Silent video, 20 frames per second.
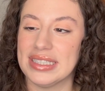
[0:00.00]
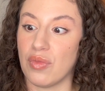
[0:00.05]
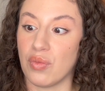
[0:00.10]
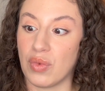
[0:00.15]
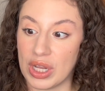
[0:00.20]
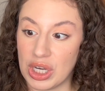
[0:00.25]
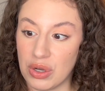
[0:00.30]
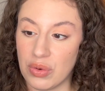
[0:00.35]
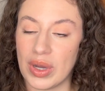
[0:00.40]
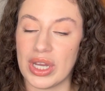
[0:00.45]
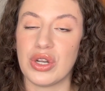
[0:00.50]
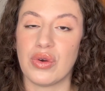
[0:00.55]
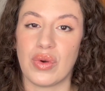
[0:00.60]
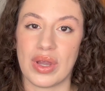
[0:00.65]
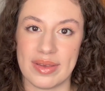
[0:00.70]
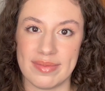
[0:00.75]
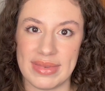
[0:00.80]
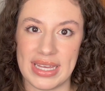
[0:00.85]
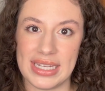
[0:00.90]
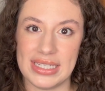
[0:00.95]
101
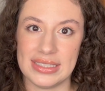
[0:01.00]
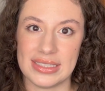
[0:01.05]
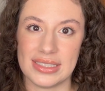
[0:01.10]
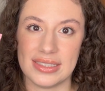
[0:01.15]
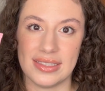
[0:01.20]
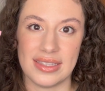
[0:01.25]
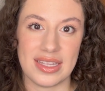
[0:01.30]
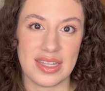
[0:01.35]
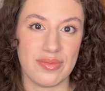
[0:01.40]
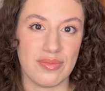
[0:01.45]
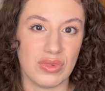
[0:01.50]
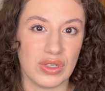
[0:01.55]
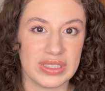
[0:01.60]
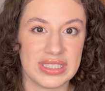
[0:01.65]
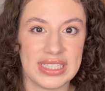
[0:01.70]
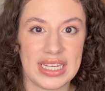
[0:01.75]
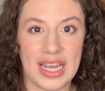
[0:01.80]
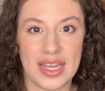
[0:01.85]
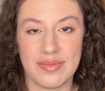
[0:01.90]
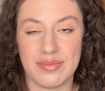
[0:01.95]
ointment, the
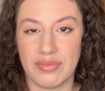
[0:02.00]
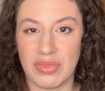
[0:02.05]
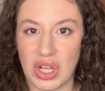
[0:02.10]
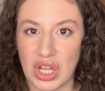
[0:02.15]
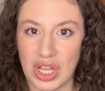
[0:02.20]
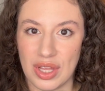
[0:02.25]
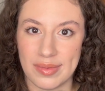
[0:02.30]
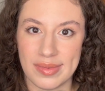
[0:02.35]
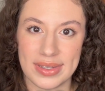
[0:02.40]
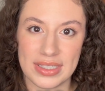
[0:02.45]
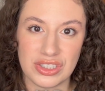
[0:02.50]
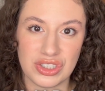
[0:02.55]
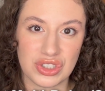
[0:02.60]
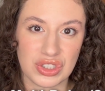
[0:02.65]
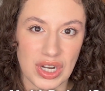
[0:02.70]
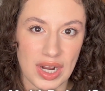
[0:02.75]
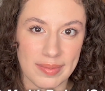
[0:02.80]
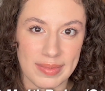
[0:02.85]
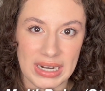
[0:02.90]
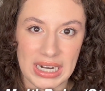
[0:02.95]
multi-balm
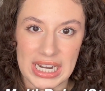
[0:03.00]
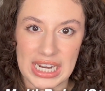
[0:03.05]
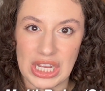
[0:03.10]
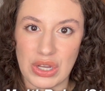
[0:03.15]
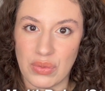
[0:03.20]
strawberry